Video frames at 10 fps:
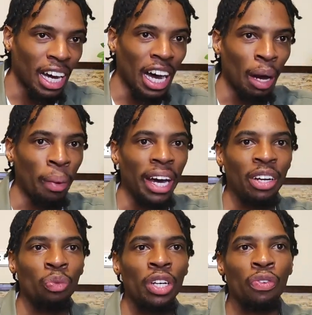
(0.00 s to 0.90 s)
I
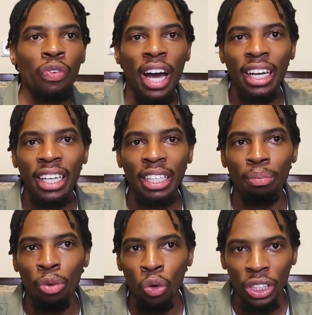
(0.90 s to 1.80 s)
didn't really find it
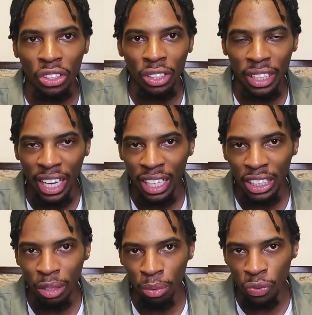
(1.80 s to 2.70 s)
the most
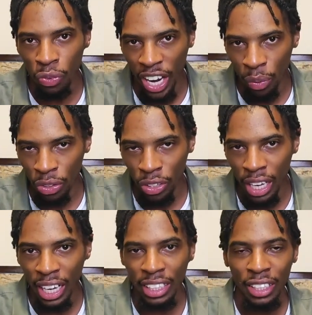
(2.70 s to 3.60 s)
entertaining, to be fair with you
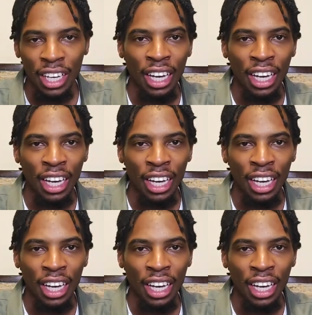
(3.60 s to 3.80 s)
guys.